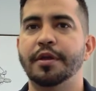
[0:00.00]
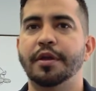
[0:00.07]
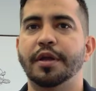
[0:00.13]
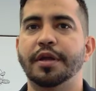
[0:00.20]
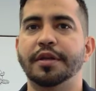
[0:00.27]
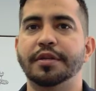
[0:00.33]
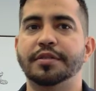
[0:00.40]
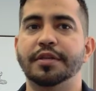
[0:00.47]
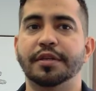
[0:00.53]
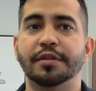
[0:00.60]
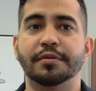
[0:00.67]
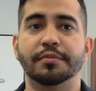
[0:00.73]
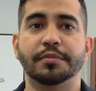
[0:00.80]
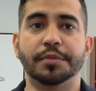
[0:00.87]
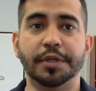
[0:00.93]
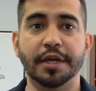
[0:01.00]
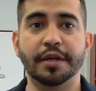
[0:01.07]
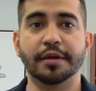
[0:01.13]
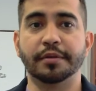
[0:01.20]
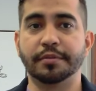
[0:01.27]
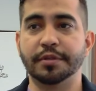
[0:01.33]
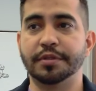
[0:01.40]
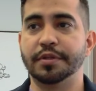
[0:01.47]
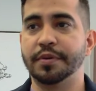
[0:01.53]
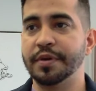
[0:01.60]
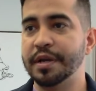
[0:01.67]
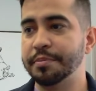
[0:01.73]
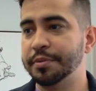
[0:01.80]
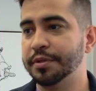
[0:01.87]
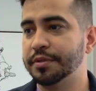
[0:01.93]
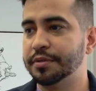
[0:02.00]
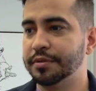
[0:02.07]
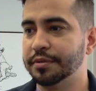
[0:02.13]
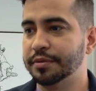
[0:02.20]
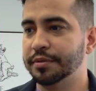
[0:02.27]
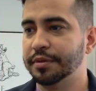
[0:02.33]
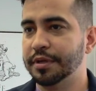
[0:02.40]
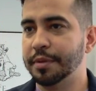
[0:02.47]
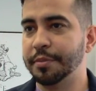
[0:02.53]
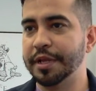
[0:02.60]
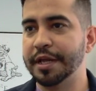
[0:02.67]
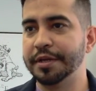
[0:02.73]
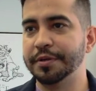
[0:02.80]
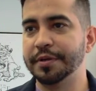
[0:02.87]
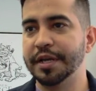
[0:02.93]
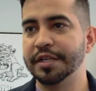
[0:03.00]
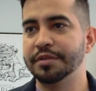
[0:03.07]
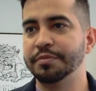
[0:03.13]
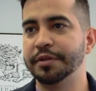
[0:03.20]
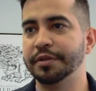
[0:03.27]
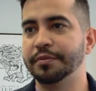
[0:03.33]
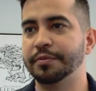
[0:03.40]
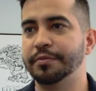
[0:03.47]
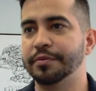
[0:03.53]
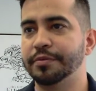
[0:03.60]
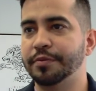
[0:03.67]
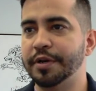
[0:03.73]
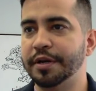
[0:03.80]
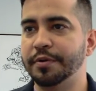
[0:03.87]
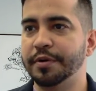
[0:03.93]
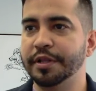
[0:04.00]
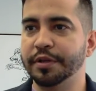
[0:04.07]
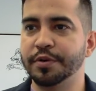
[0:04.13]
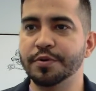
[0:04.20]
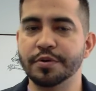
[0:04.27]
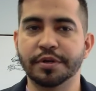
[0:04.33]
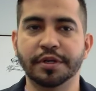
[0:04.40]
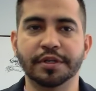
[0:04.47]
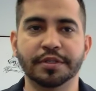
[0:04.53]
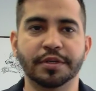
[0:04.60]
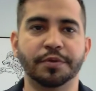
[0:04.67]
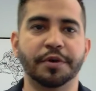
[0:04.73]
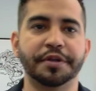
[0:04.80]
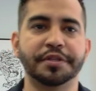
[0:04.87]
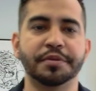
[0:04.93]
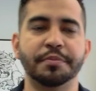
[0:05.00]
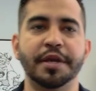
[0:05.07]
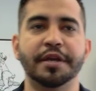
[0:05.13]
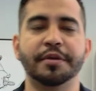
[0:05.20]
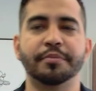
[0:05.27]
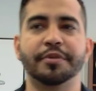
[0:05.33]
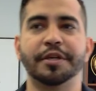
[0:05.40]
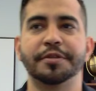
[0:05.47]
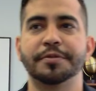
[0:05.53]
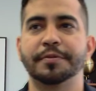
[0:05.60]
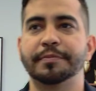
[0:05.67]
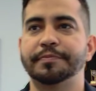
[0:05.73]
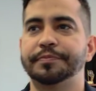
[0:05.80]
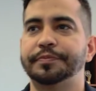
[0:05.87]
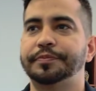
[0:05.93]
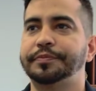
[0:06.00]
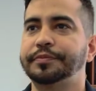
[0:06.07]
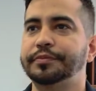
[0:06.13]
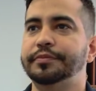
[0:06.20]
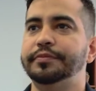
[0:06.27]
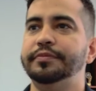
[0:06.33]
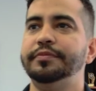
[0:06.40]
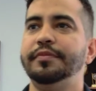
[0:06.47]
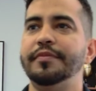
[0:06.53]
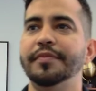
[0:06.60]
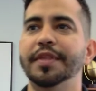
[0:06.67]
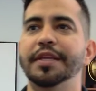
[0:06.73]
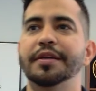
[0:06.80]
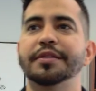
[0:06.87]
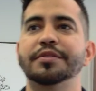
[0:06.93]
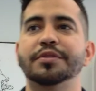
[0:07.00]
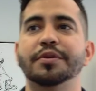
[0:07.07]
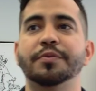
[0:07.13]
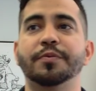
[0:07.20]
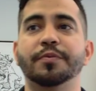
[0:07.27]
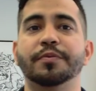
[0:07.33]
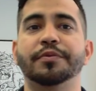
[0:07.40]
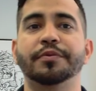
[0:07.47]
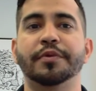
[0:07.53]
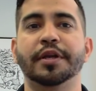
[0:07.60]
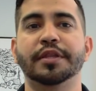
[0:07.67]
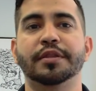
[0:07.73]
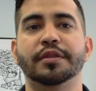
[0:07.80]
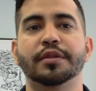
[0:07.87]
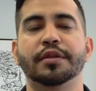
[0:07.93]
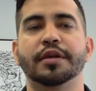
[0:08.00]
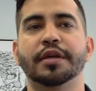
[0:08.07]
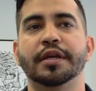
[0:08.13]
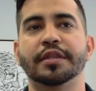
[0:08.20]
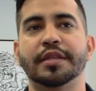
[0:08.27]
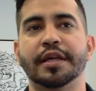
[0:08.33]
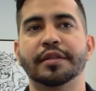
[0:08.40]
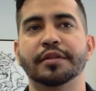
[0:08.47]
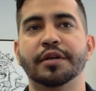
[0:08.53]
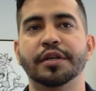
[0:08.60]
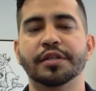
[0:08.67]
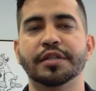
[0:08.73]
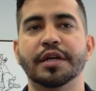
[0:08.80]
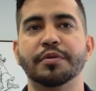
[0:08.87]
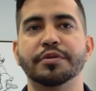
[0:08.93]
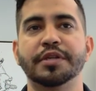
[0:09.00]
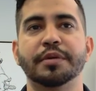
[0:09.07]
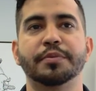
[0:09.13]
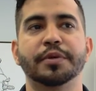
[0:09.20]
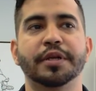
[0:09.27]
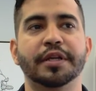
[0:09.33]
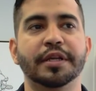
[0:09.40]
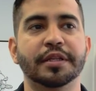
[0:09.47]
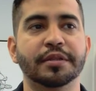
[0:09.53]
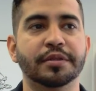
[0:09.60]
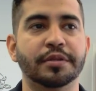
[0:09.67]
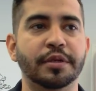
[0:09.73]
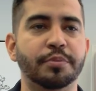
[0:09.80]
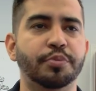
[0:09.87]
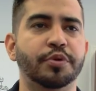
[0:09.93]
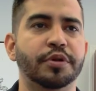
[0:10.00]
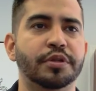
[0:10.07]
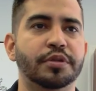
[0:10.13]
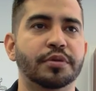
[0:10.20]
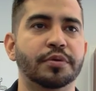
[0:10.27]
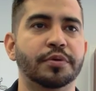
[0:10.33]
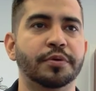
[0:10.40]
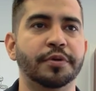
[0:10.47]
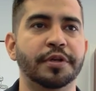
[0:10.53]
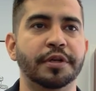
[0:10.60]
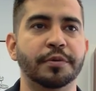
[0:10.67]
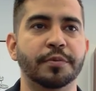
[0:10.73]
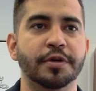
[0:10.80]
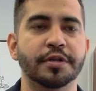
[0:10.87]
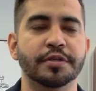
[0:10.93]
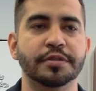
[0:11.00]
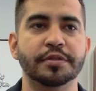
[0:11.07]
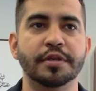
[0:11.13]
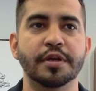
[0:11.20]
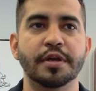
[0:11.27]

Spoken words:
And he said, "Yeah, it so happens. I'm glad you asked me. Right around the corner is a great Jamaican place." And so right at that lunch, I was able to get deeper into who he was,